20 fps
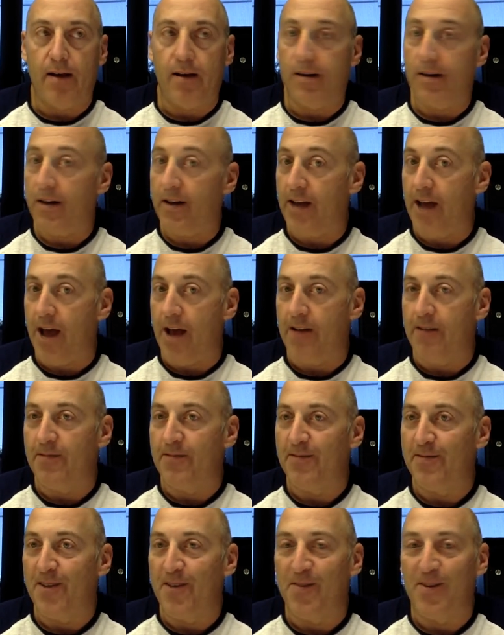Again,
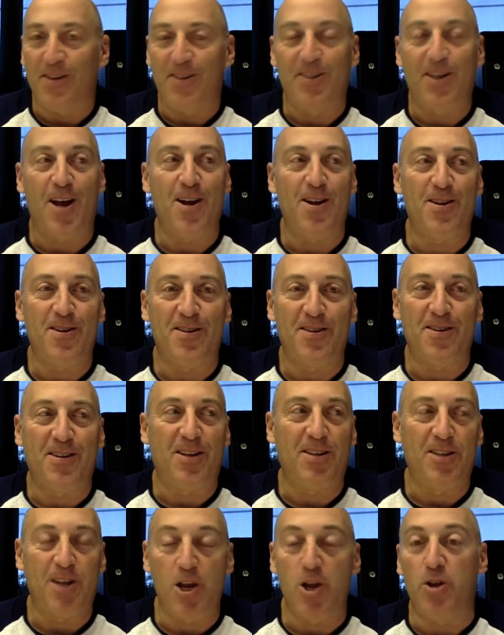I'm going to say it and
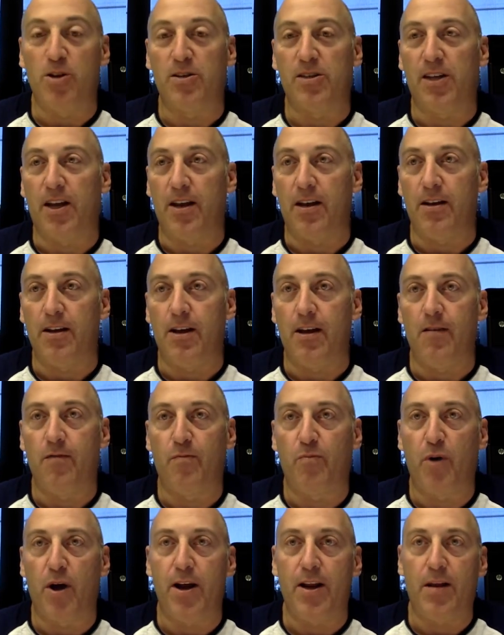continue to say it.
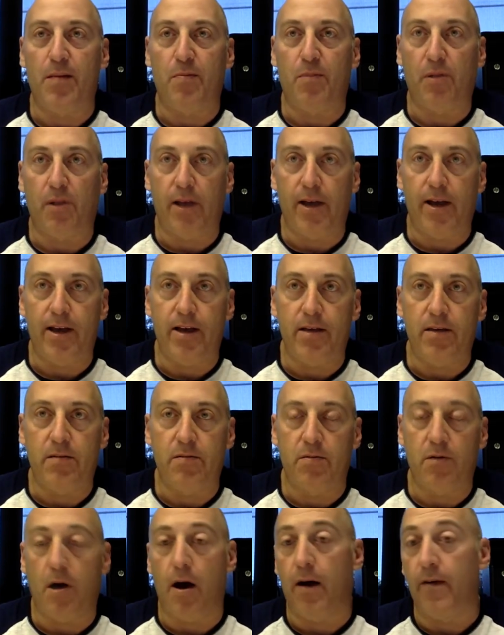If Brady
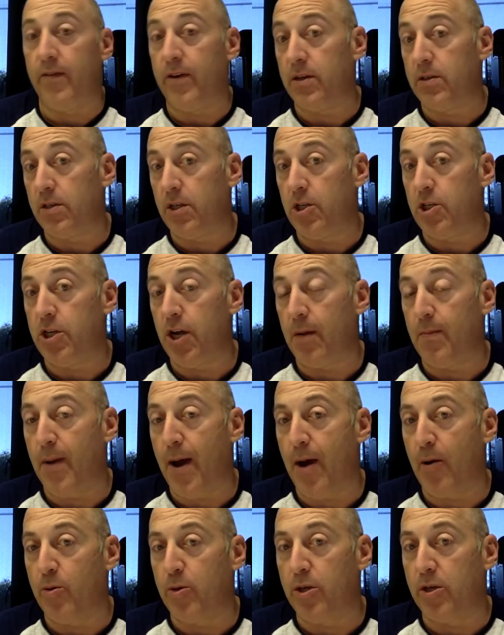plays, obviously check
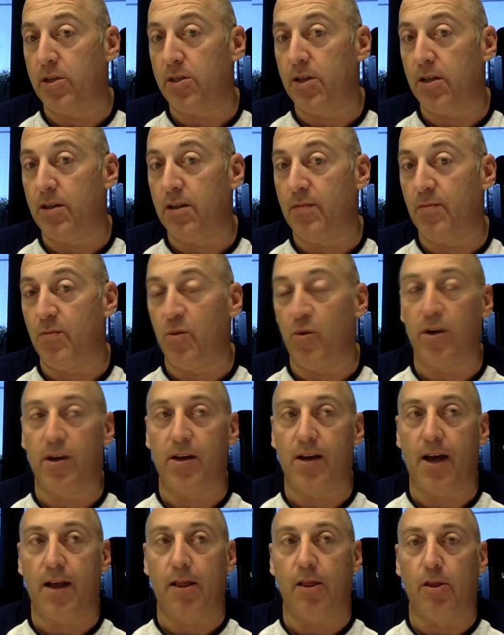back with us Sunday morning.
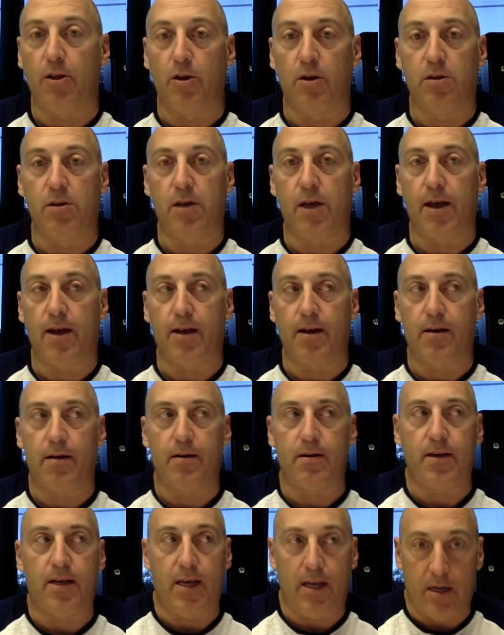It looks like
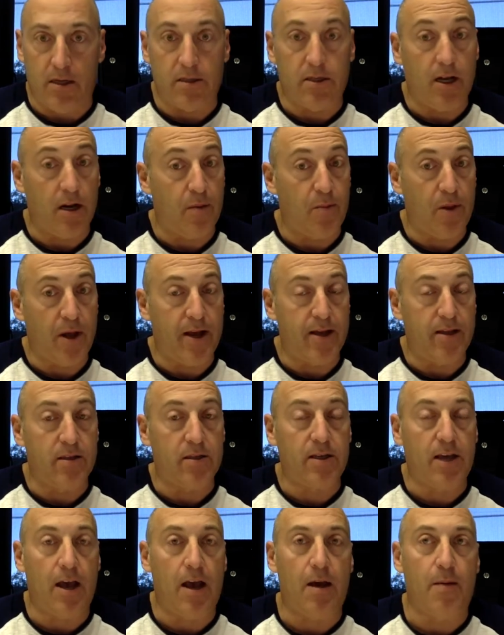he is going to play in this
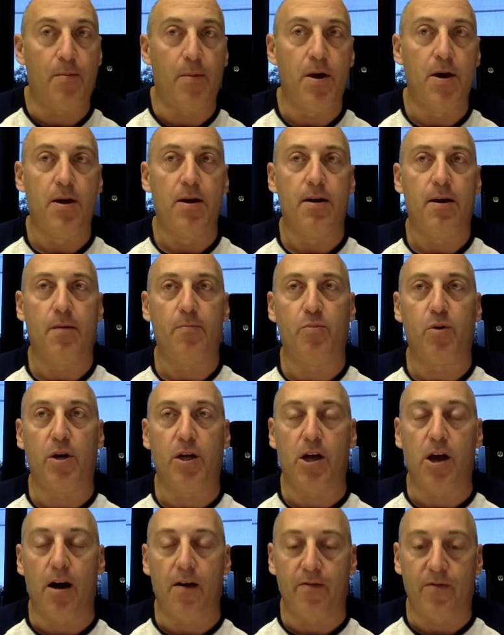game. I'm pretty
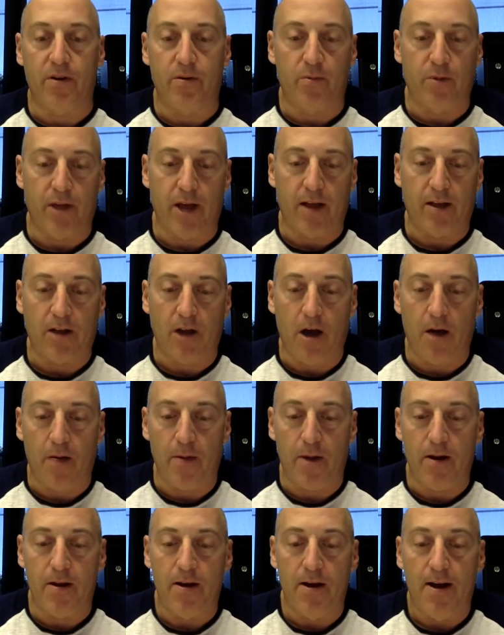confident with that
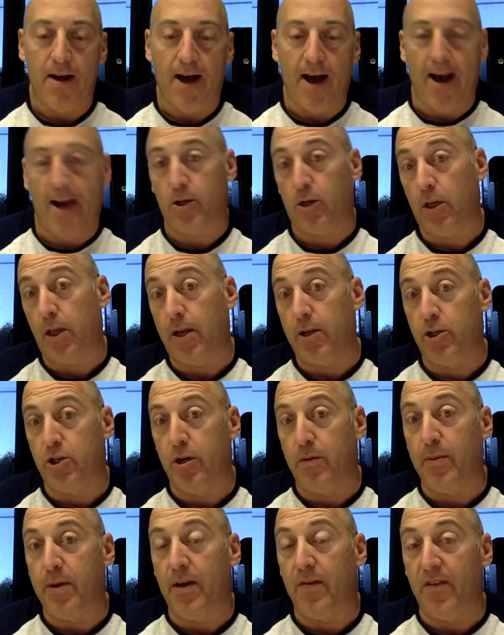comment. I actually like
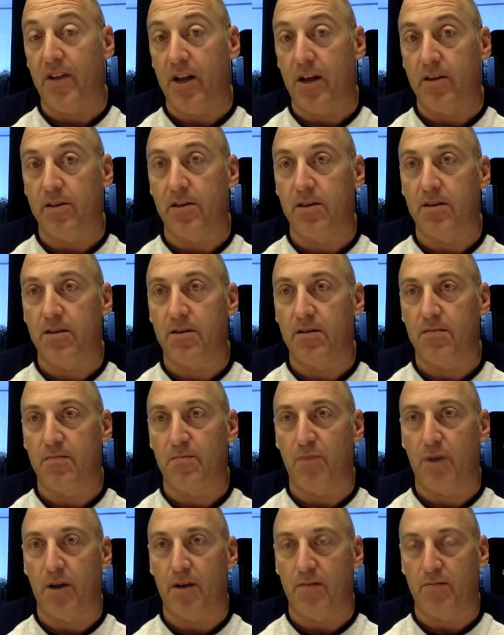Jimmy if he doesn't,
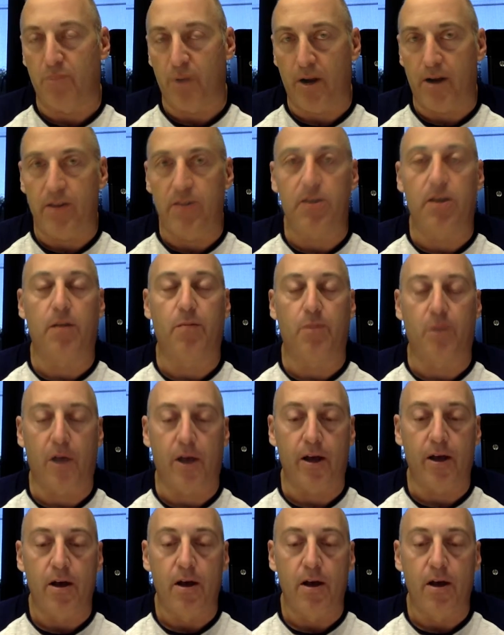but Brady's going to play.